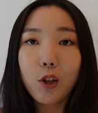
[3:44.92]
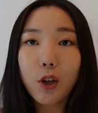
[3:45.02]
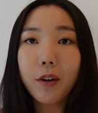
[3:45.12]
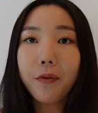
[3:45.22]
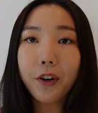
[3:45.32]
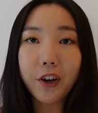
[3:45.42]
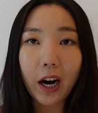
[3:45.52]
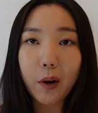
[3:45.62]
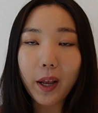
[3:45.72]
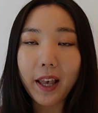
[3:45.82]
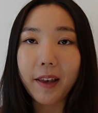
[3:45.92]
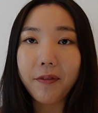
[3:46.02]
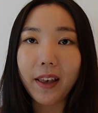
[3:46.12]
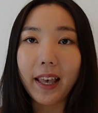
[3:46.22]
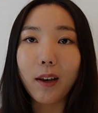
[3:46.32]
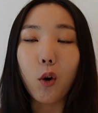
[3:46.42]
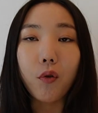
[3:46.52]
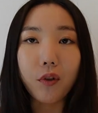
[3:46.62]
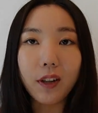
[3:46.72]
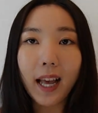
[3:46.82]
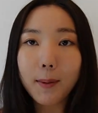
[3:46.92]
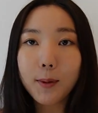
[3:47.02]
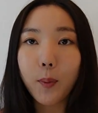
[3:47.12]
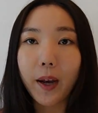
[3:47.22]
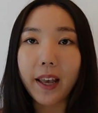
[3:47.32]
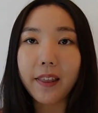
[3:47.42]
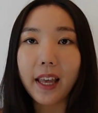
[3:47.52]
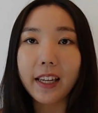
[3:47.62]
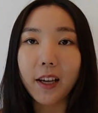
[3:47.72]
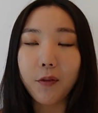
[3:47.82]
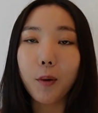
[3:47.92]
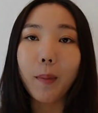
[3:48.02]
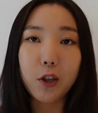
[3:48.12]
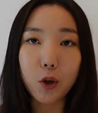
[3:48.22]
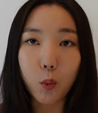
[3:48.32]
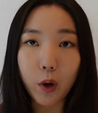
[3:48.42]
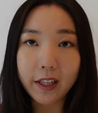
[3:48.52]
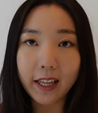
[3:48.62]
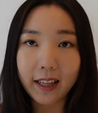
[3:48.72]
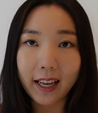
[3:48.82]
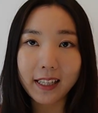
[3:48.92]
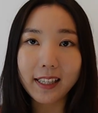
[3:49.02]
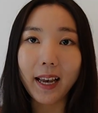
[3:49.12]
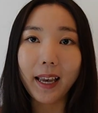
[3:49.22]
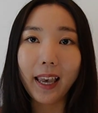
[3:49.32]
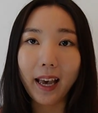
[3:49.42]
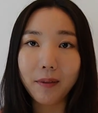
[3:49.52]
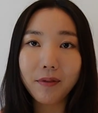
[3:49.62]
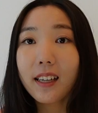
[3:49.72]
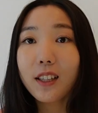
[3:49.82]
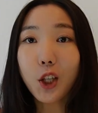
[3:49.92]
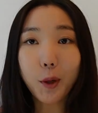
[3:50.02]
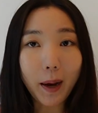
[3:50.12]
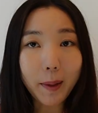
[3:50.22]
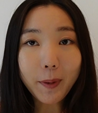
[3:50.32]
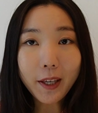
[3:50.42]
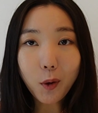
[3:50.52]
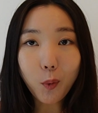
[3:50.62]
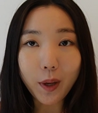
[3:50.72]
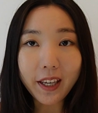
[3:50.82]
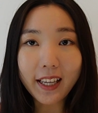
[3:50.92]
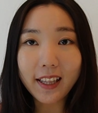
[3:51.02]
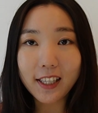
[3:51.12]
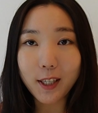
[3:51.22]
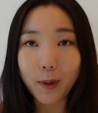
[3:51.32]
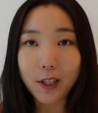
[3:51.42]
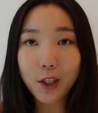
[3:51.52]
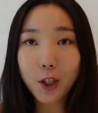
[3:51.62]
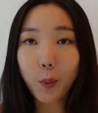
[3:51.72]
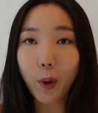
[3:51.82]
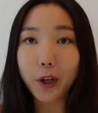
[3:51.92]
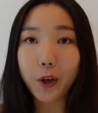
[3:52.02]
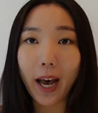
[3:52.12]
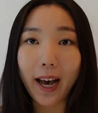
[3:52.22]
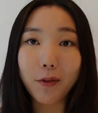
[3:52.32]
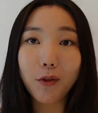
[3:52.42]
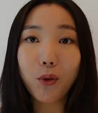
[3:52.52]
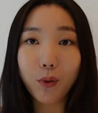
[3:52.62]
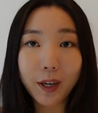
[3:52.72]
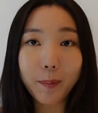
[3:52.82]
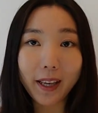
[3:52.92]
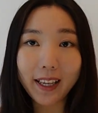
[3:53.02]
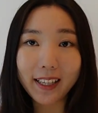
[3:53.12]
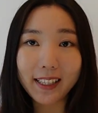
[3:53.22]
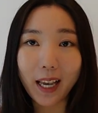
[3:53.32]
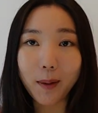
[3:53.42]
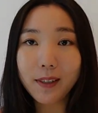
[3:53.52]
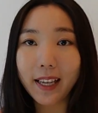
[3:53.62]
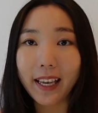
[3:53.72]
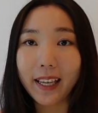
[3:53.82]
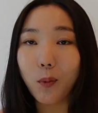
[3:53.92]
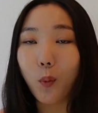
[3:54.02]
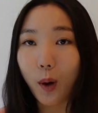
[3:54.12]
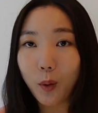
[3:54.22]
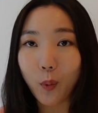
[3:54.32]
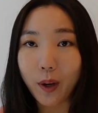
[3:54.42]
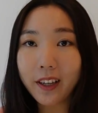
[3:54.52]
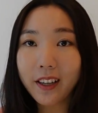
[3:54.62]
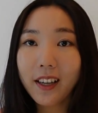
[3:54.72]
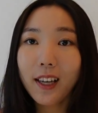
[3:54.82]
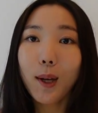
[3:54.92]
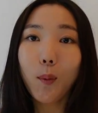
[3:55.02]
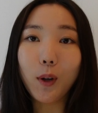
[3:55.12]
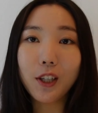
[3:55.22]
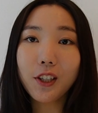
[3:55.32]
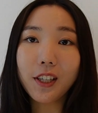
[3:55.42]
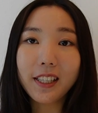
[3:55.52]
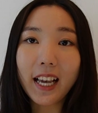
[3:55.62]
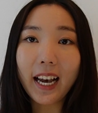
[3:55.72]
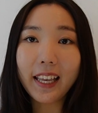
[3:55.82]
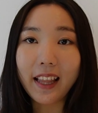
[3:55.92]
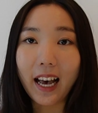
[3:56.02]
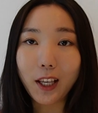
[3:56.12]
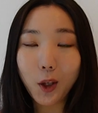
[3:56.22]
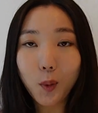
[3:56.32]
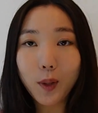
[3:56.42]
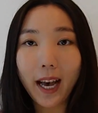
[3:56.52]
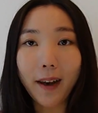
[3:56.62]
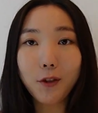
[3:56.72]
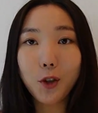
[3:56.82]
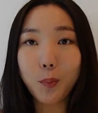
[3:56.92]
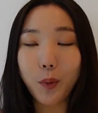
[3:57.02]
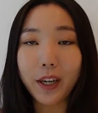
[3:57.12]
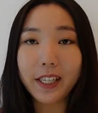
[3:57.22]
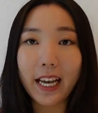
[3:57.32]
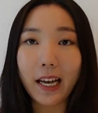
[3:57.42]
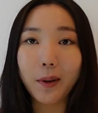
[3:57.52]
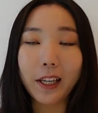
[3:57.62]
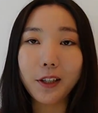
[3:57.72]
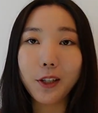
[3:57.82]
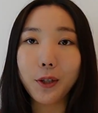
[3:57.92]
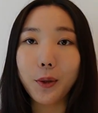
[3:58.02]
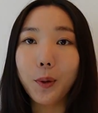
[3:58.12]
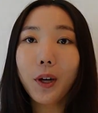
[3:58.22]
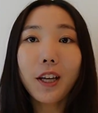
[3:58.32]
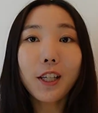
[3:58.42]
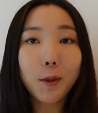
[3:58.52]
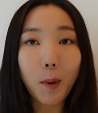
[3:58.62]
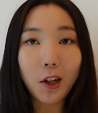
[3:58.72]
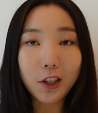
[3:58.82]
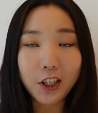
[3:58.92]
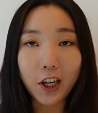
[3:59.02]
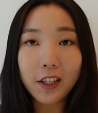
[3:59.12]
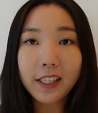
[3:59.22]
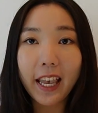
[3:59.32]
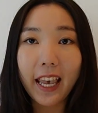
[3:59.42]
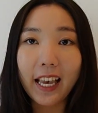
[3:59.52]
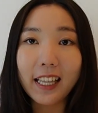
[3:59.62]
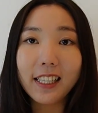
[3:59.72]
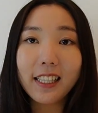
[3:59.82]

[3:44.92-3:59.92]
try to figure out if it overlaps with any of the major work deadlines I have. There might be a week in the semester where you have 3 big exams in 1 week, which is a sign that you will have to break down into smaller chunks and